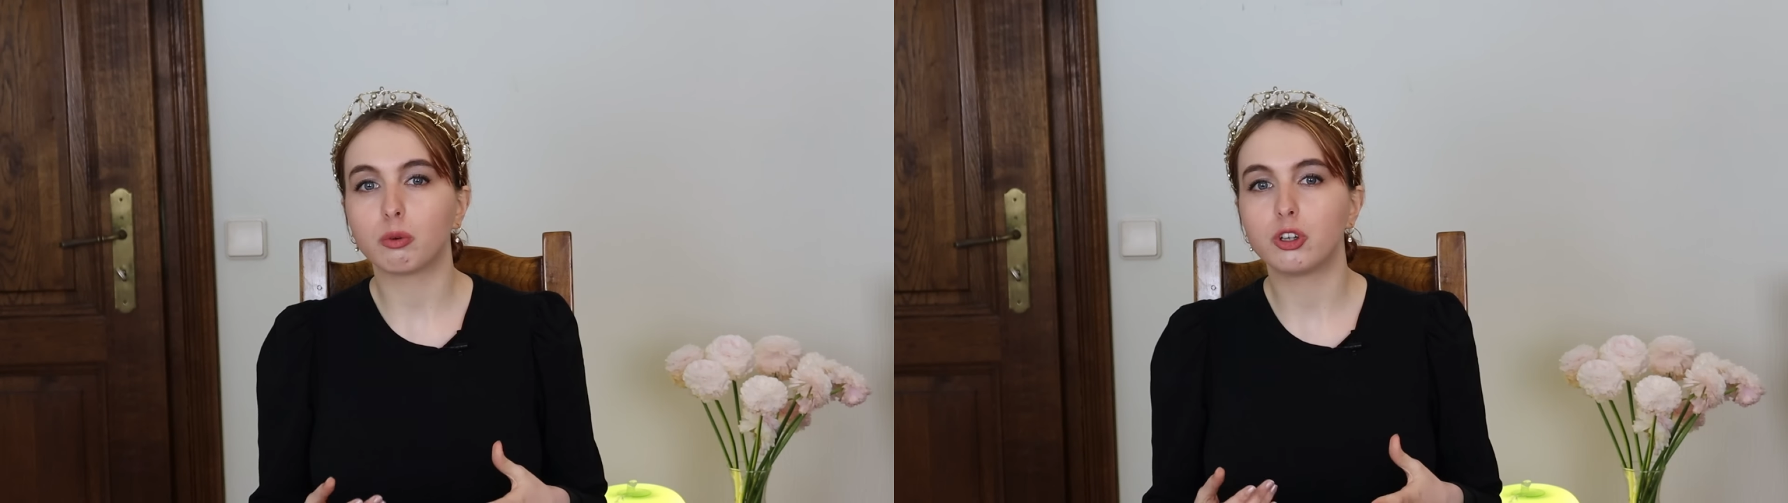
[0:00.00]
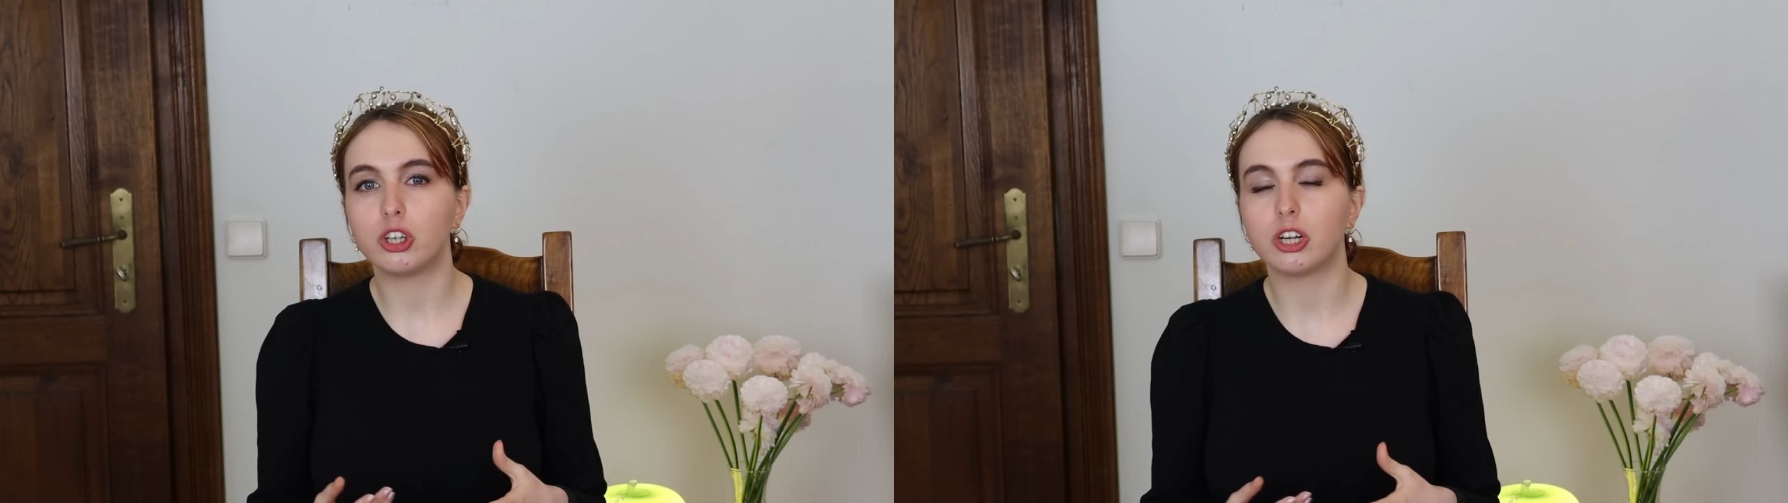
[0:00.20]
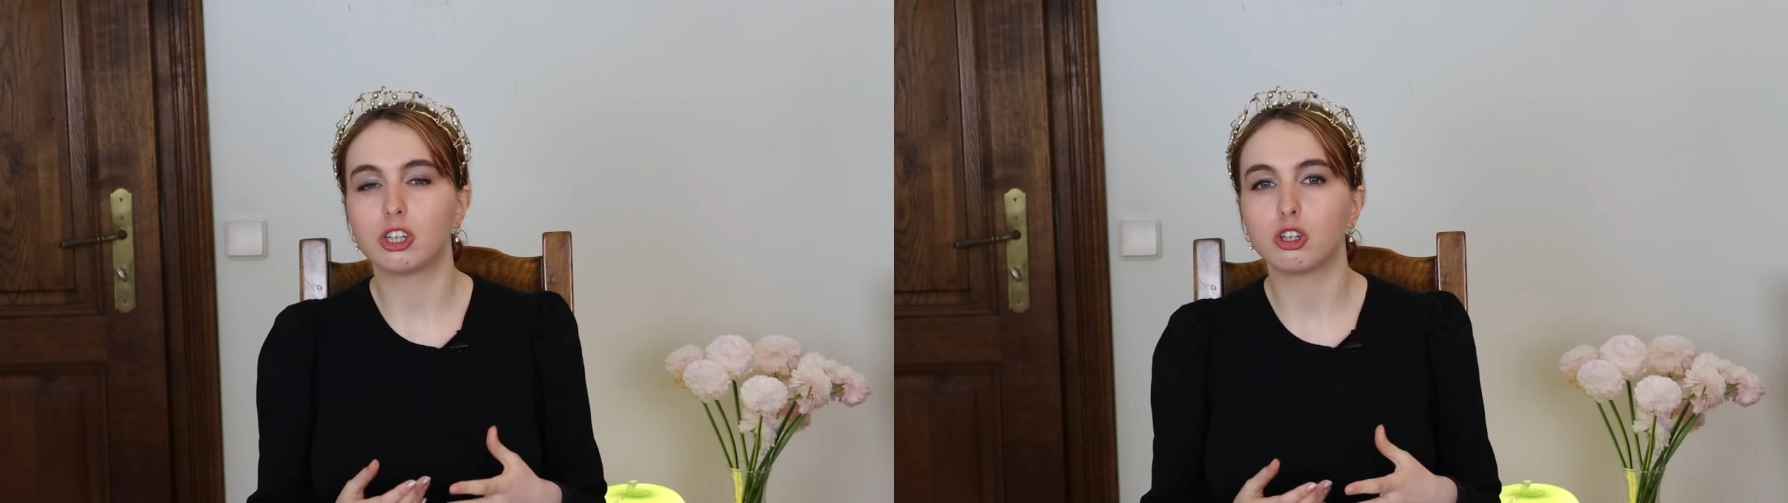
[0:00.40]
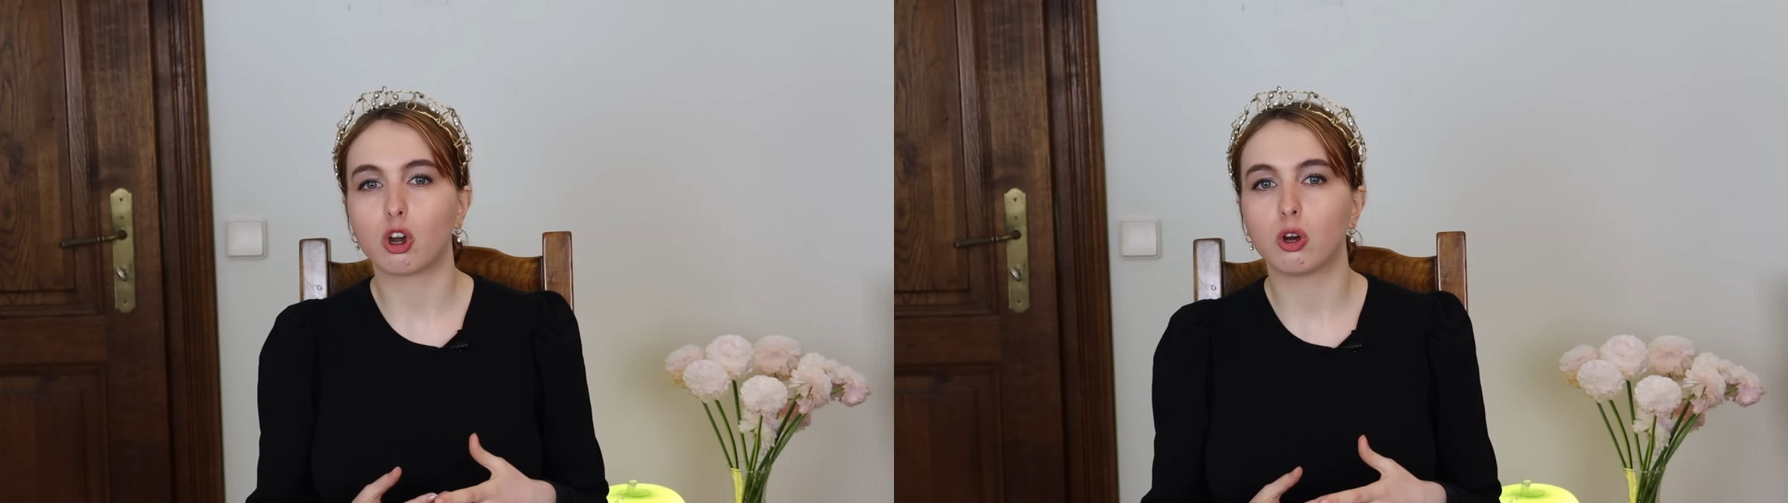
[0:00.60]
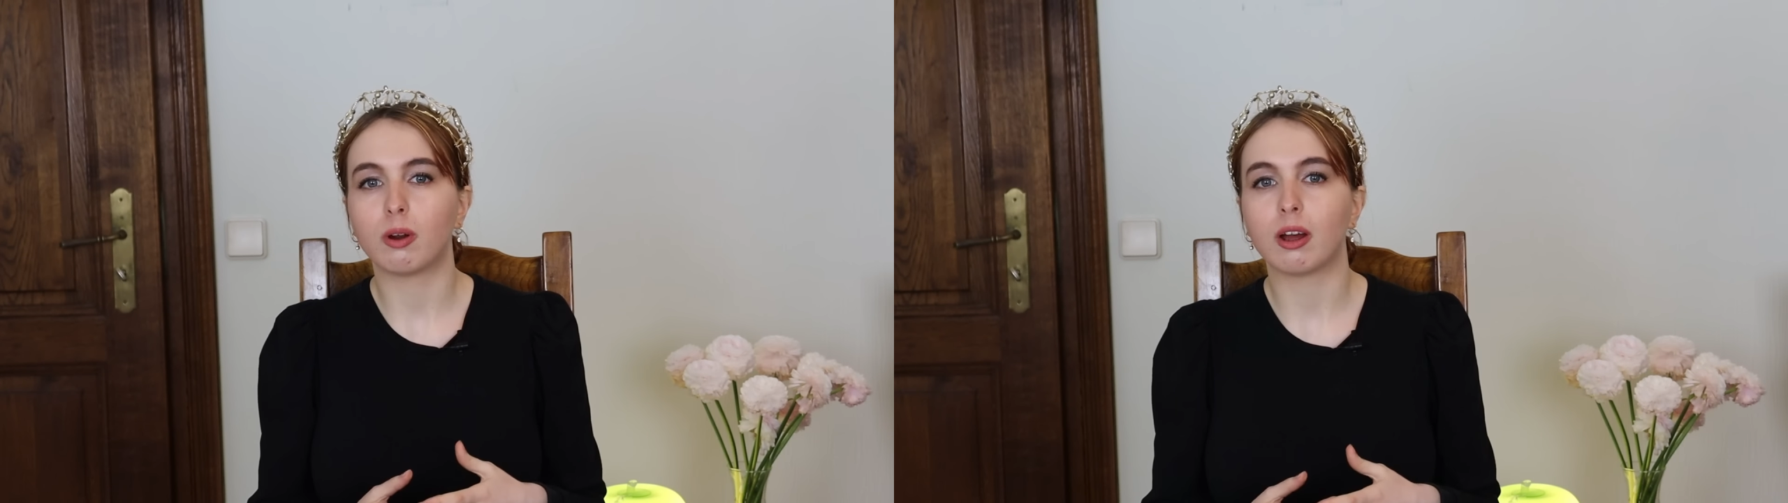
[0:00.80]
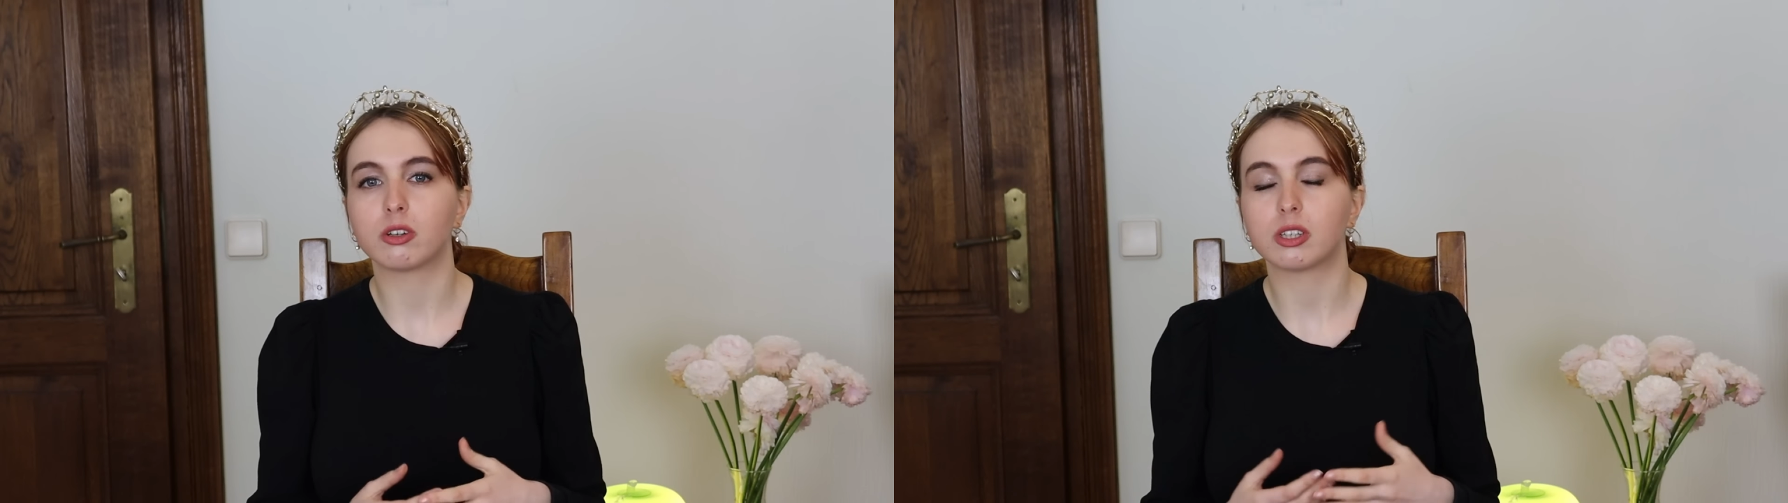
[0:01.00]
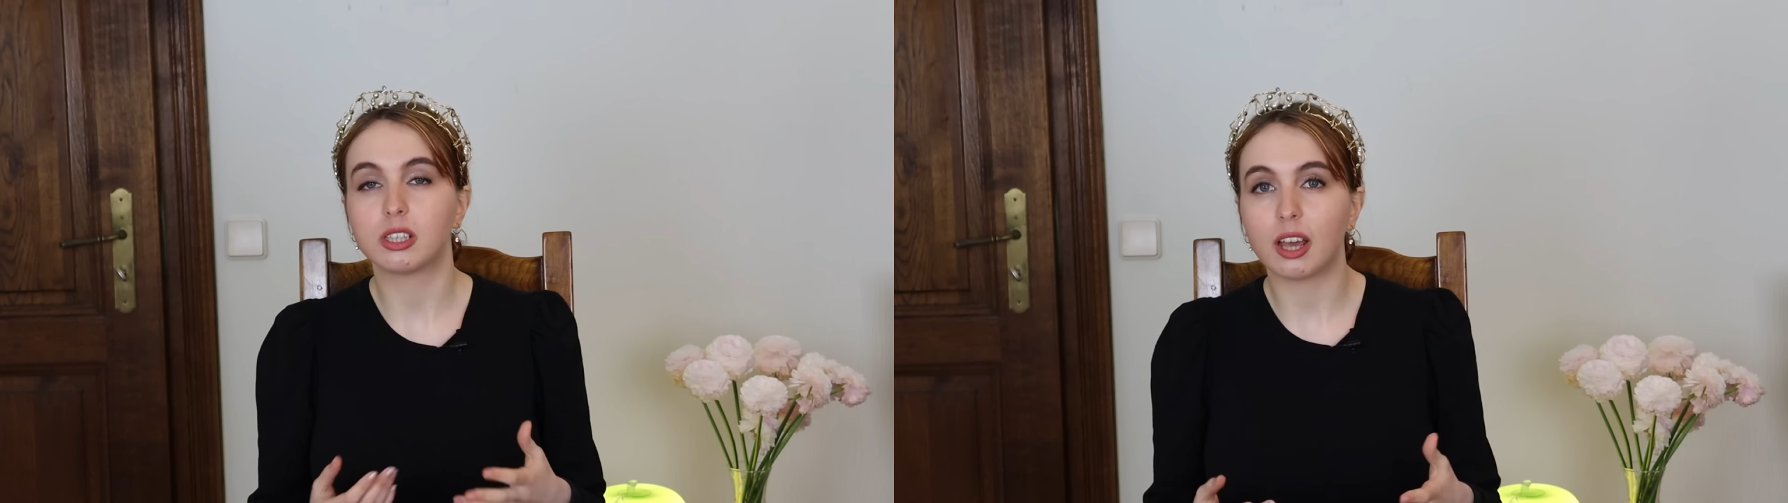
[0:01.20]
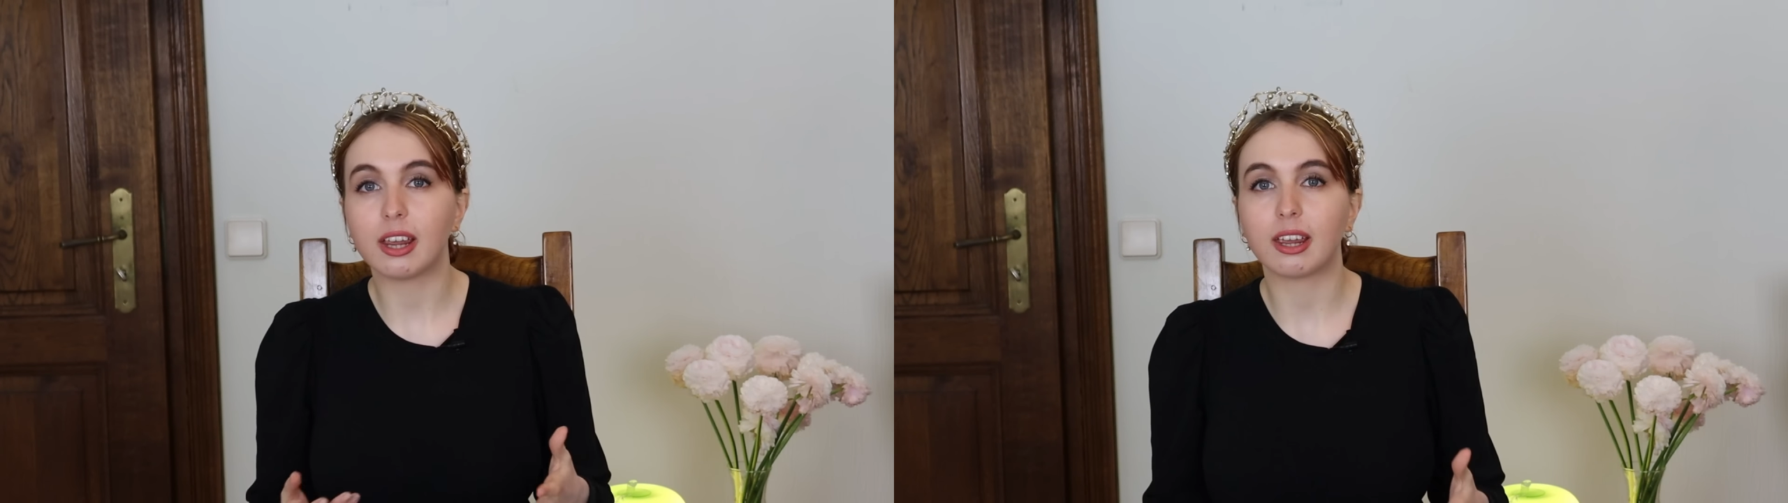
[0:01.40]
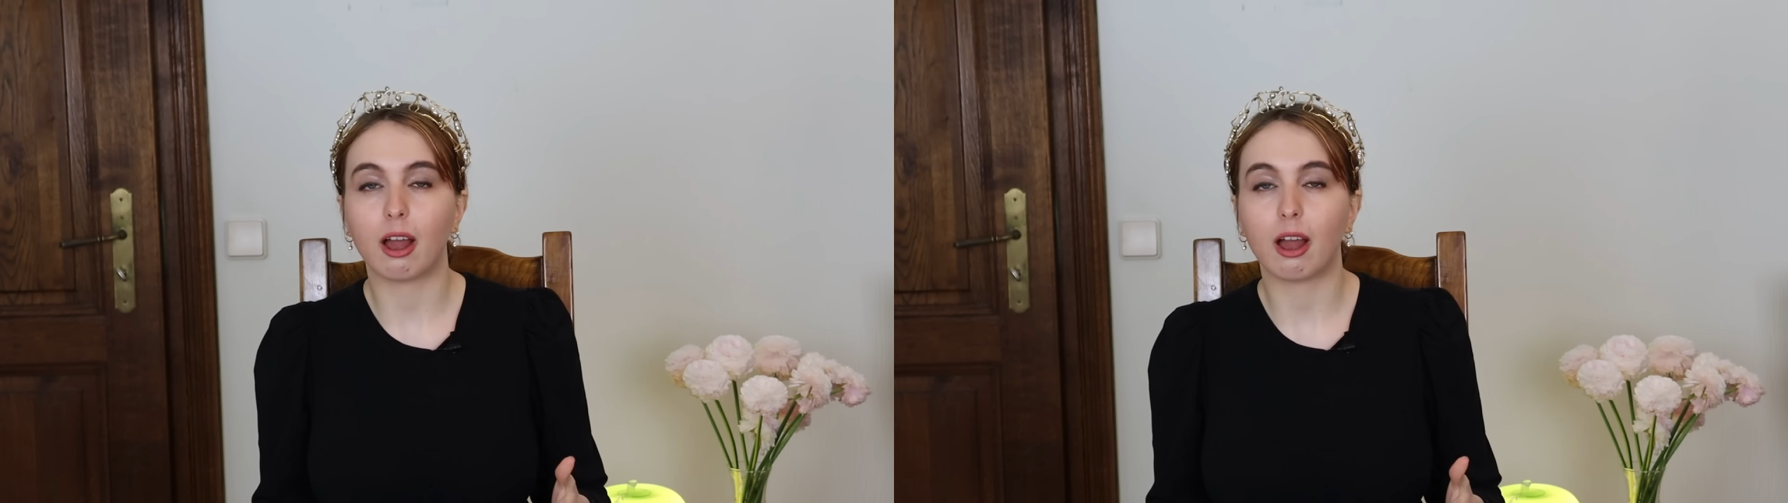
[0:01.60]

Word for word: Regina didn't go around saying